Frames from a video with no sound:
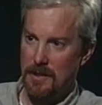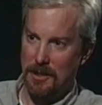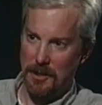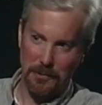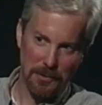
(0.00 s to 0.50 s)

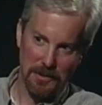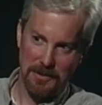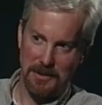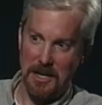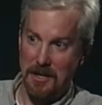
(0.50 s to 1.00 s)
In other words,
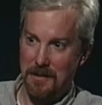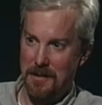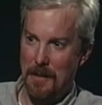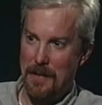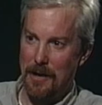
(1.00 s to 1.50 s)
say
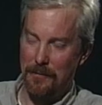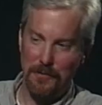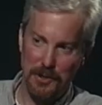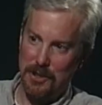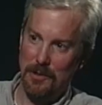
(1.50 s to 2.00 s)
about
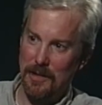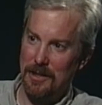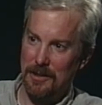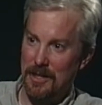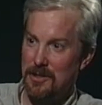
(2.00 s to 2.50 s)
fishing
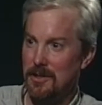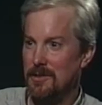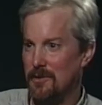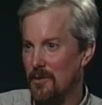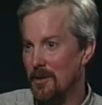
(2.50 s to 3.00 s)

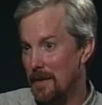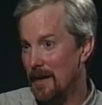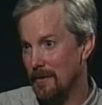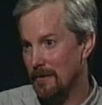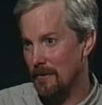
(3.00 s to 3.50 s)
regulations or
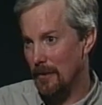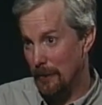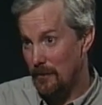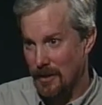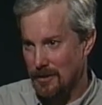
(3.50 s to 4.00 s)
about the
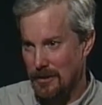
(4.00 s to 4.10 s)
fish,